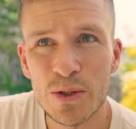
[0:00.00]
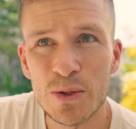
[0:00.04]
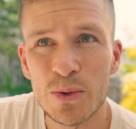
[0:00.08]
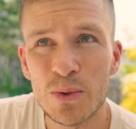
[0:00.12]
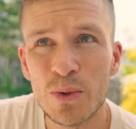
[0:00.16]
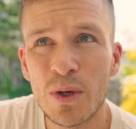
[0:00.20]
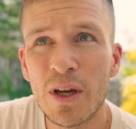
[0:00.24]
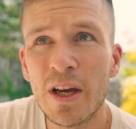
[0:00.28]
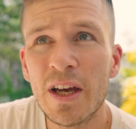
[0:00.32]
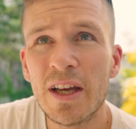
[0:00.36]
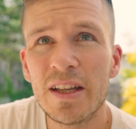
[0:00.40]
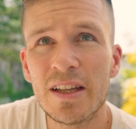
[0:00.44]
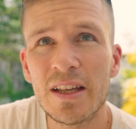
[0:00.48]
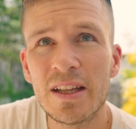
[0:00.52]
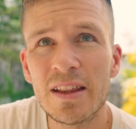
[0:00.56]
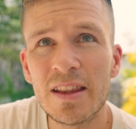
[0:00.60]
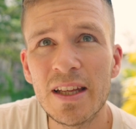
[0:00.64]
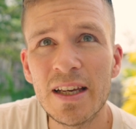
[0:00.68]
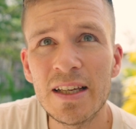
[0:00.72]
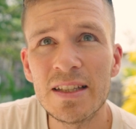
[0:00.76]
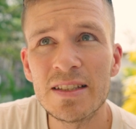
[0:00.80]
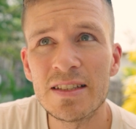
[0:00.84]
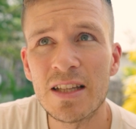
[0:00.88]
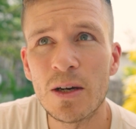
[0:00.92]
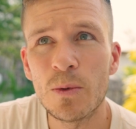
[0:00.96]
to the
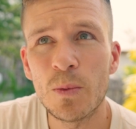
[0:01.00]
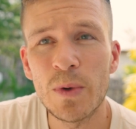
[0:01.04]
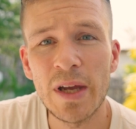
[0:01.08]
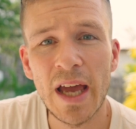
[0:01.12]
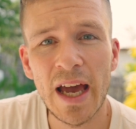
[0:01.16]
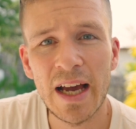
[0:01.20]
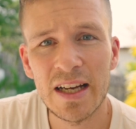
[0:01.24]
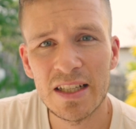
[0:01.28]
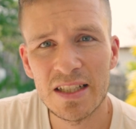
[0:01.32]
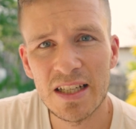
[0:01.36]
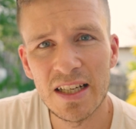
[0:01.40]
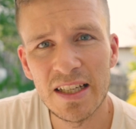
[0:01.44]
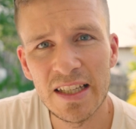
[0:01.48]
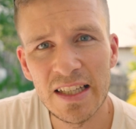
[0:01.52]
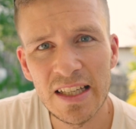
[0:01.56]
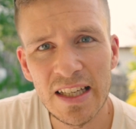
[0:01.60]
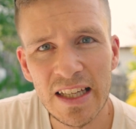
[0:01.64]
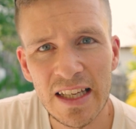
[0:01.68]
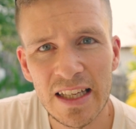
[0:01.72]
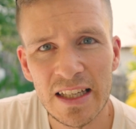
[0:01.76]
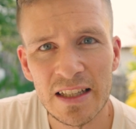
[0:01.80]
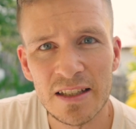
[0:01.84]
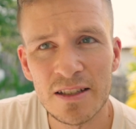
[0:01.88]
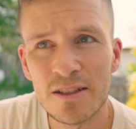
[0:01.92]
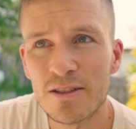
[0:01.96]
things that we actually
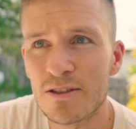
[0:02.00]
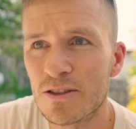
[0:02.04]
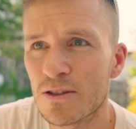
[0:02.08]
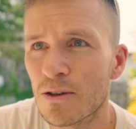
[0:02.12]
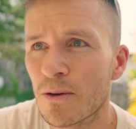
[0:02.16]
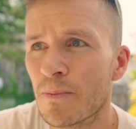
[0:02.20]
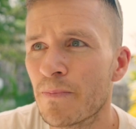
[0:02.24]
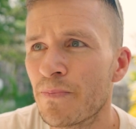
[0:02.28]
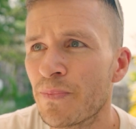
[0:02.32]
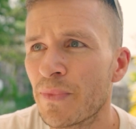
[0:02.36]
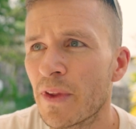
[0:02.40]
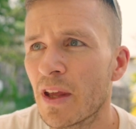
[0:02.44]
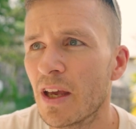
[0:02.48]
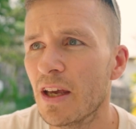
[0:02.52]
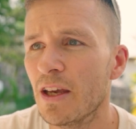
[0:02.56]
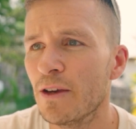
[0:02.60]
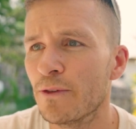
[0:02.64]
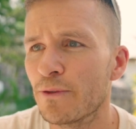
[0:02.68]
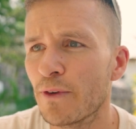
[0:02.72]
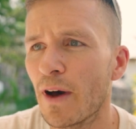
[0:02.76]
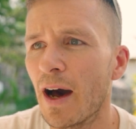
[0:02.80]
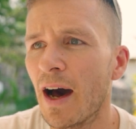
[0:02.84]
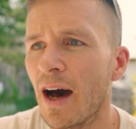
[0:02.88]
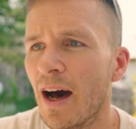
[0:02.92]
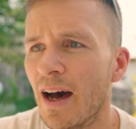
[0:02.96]
need. So
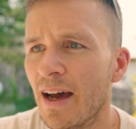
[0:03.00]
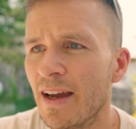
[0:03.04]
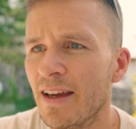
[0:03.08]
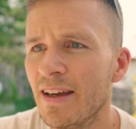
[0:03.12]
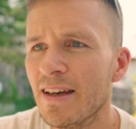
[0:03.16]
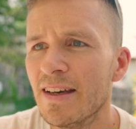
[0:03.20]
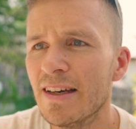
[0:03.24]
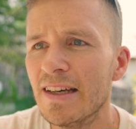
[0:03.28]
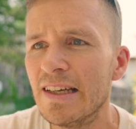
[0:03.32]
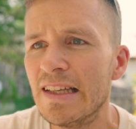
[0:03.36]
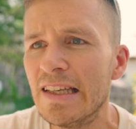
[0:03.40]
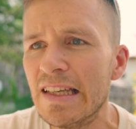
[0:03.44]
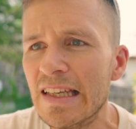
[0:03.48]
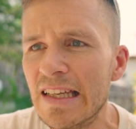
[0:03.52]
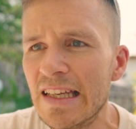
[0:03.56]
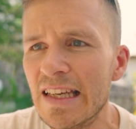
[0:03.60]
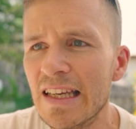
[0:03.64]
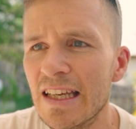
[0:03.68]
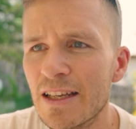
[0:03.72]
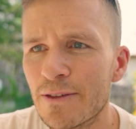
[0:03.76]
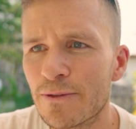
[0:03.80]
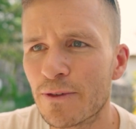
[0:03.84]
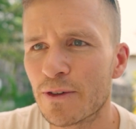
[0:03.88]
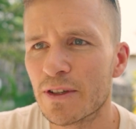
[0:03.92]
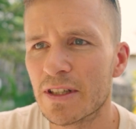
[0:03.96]
if I
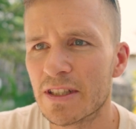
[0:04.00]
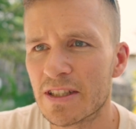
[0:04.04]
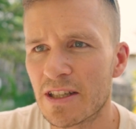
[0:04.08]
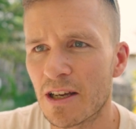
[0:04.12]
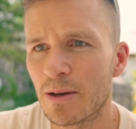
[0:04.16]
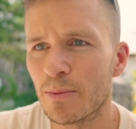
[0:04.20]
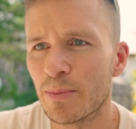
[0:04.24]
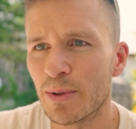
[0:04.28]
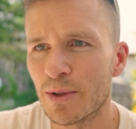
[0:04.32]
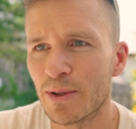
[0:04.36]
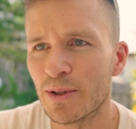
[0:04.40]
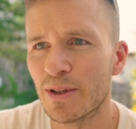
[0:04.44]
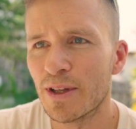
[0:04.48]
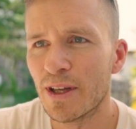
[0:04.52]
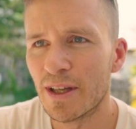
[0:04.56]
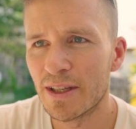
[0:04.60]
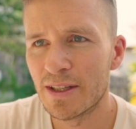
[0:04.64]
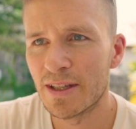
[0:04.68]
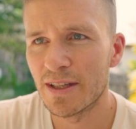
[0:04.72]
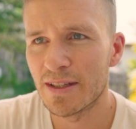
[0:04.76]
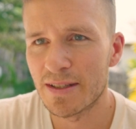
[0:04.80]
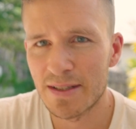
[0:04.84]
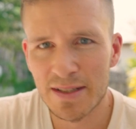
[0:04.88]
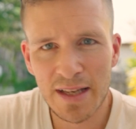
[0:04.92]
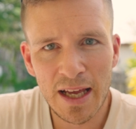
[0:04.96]
need, for example,
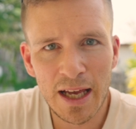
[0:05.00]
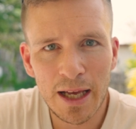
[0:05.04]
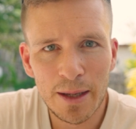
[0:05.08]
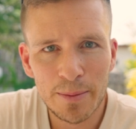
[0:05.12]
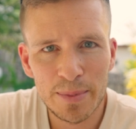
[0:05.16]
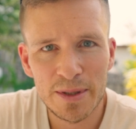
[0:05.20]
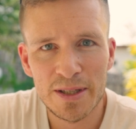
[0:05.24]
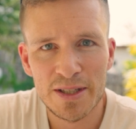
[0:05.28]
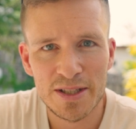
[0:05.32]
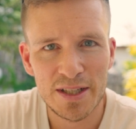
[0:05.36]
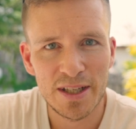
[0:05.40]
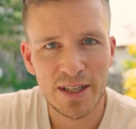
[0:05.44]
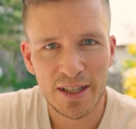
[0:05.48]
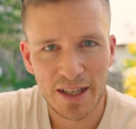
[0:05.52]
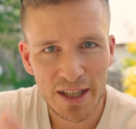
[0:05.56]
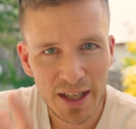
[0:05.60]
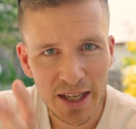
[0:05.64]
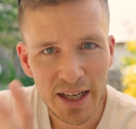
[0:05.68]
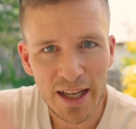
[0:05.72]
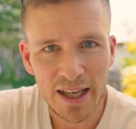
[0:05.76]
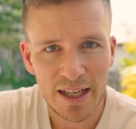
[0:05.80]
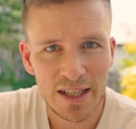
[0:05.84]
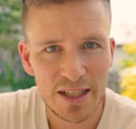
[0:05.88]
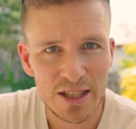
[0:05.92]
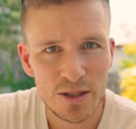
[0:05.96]
to establish a
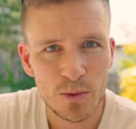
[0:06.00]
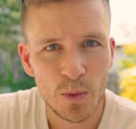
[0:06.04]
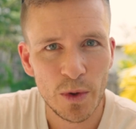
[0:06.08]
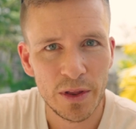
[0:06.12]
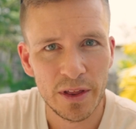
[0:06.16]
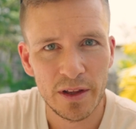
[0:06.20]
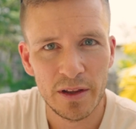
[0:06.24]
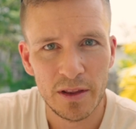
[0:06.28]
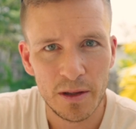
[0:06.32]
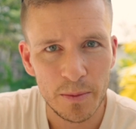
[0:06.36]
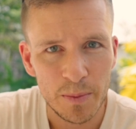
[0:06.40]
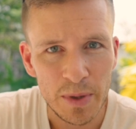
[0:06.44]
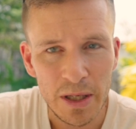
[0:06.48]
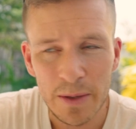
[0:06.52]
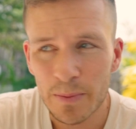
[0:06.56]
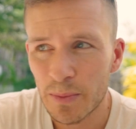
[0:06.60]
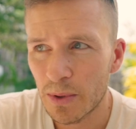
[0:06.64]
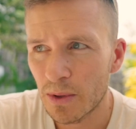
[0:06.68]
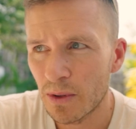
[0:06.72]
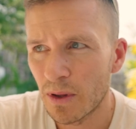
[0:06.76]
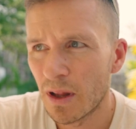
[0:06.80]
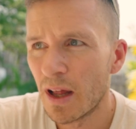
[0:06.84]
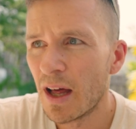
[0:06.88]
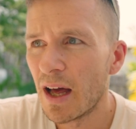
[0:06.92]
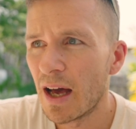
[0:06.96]
connection with other
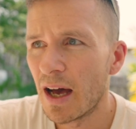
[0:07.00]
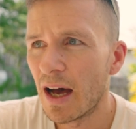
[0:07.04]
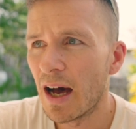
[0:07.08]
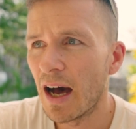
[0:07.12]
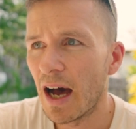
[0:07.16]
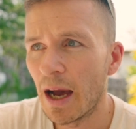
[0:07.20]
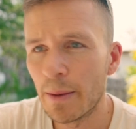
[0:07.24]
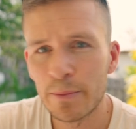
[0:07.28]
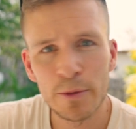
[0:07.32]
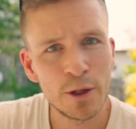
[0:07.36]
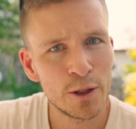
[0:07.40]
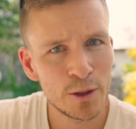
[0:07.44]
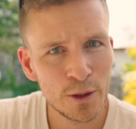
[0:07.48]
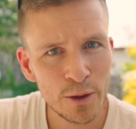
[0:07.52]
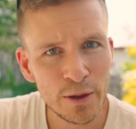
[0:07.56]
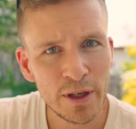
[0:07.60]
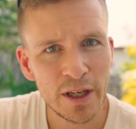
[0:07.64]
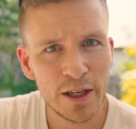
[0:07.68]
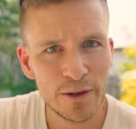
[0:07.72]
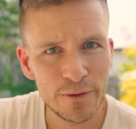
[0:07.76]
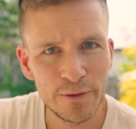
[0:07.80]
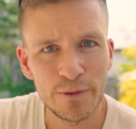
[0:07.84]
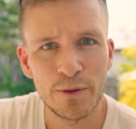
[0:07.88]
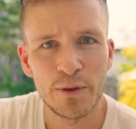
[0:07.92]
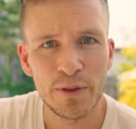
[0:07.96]
people, I'm not
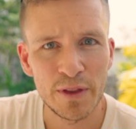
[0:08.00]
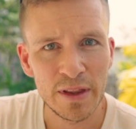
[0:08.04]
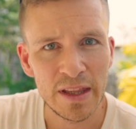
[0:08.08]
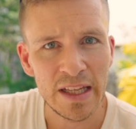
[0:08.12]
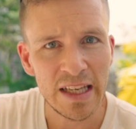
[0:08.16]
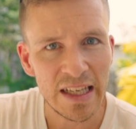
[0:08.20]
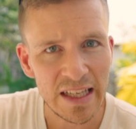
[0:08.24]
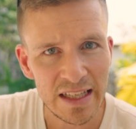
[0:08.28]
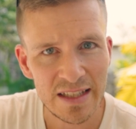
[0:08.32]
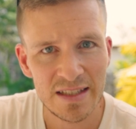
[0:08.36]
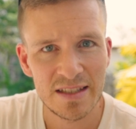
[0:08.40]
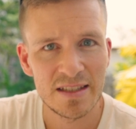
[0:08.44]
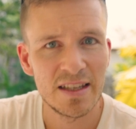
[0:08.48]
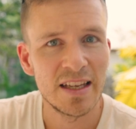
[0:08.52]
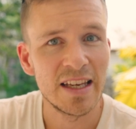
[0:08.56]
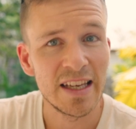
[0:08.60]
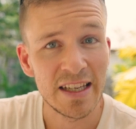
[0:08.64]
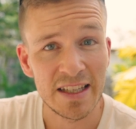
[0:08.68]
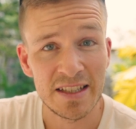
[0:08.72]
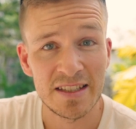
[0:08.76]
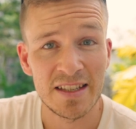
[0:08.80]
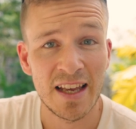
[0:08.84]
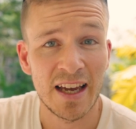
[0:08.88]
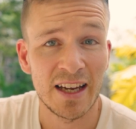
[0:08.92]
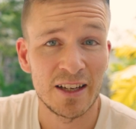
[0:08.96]
looking for these
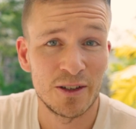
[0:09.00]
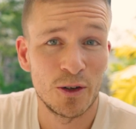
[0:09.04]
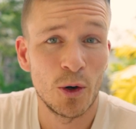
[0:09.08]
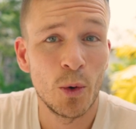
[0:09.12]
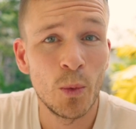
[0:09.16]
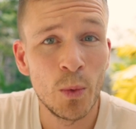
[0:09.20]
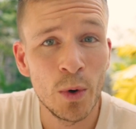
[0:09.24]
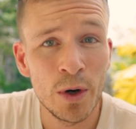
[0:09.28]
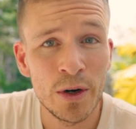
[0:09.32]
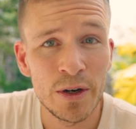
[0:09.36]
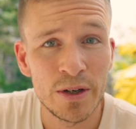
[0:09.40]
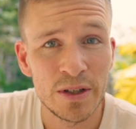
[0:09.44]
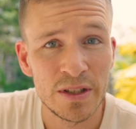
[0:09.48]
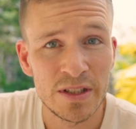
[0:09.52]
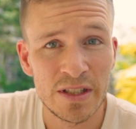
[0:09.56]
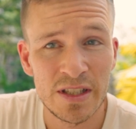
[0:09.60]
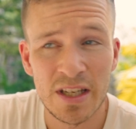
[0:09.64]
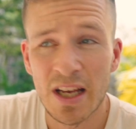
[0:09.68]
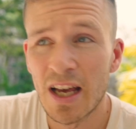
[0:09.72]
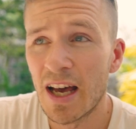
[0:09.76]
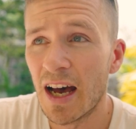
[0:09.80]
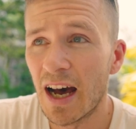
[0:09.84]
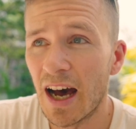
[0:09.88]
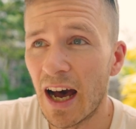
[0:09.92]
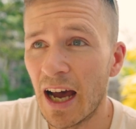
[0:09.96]
exact words.
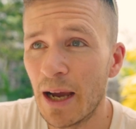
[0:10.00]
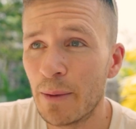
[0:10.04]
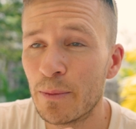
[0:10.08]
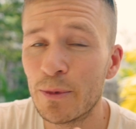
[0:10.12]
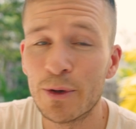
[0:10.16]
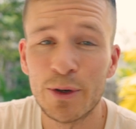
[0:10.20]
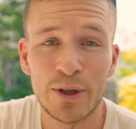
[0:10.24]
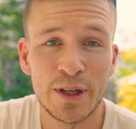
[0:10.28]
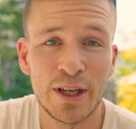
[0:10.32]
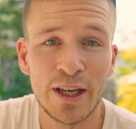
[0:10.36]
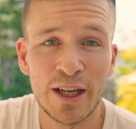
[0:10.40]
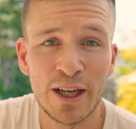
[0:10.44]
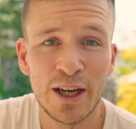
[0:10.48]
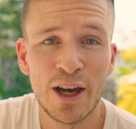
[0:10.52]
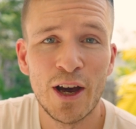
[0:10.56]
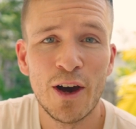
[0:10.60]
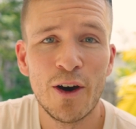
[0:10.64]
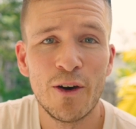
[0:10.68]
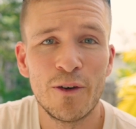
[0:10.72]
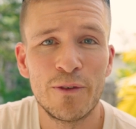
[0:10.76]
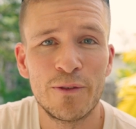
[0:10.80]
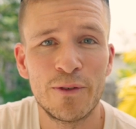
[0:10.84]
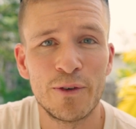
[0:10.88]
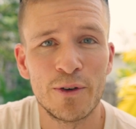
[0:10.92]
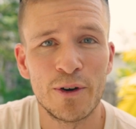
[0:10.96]
I'm looking
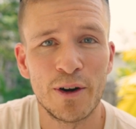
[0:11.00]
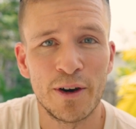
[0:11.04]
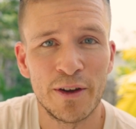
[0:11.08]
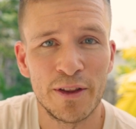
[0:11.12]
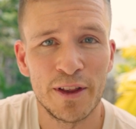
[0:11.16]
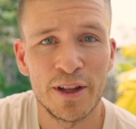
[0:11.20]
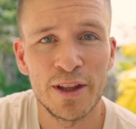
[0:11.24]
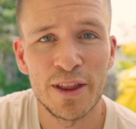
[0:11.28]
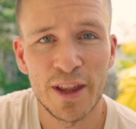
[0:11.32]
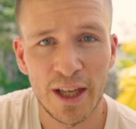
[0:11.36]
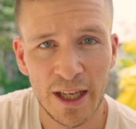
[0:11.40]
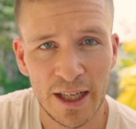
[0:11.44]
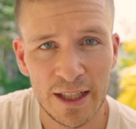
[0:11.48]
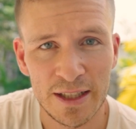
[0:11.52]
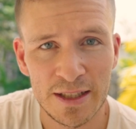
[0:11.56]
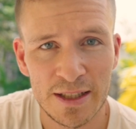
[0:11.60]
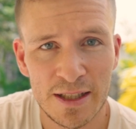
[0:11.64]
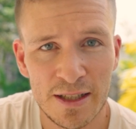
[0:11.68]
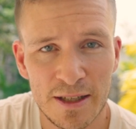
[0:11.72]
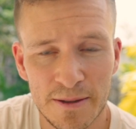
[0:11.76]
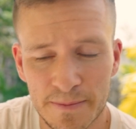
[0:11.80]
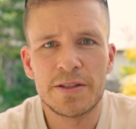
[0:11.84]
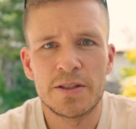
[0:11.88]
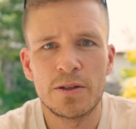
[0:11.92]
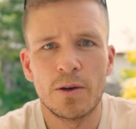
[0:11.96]
for other
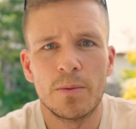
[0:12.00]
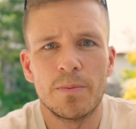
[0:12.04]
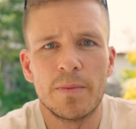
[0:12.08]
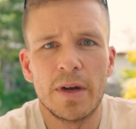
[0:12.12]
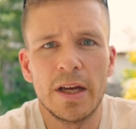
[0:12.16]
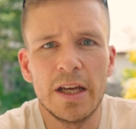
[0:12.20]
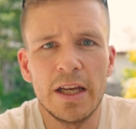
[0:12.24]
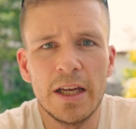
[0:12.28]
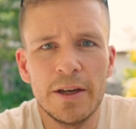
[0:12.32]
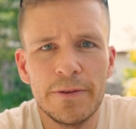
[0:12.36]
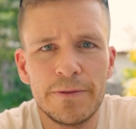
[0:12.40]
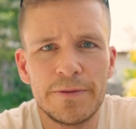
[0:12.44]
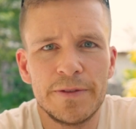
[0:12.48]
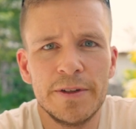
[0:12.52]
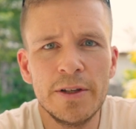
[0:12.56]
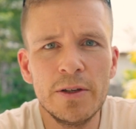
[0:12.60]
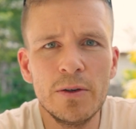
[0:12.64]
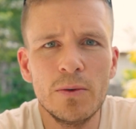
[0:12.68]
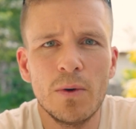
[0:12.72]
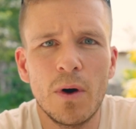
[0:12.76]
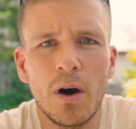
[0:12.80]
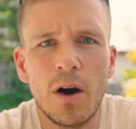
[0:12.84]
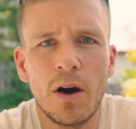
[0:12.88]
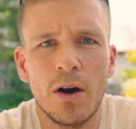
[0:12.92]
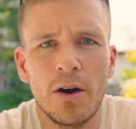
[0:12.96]
things. So if
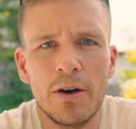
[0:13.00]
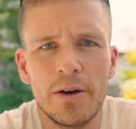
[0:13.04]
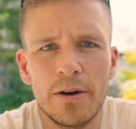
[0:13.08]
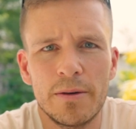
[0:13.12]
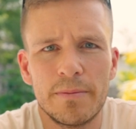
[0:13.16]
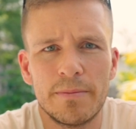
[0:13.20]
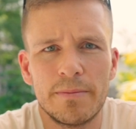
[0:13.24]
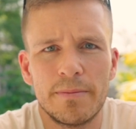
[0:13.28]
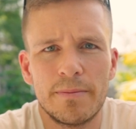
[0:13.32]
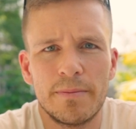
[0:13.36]
you are